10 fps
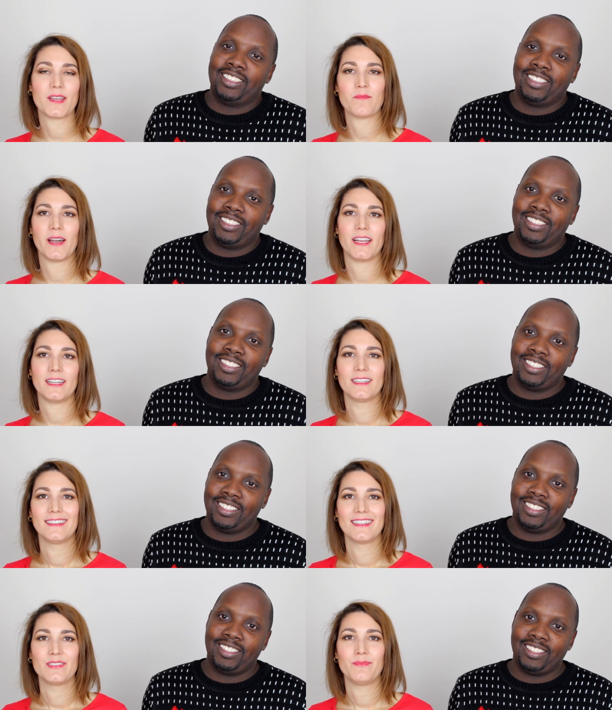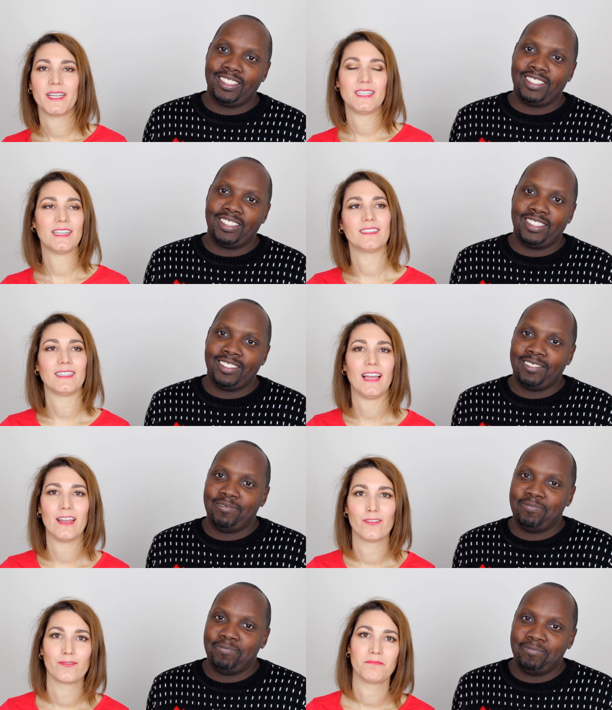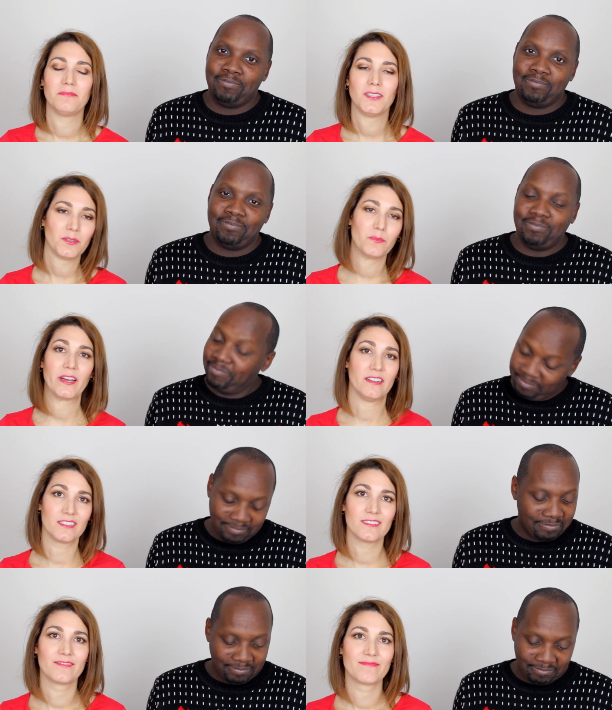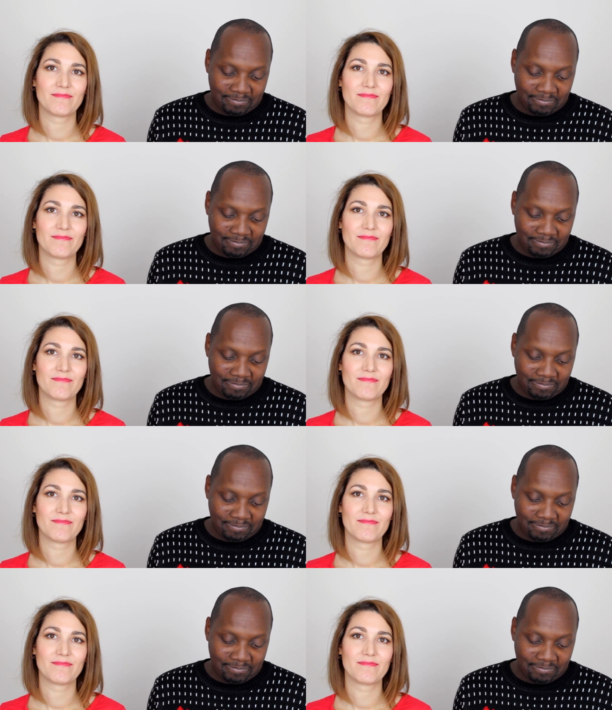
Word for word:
Speaker 1: make my, my daily life a little brighter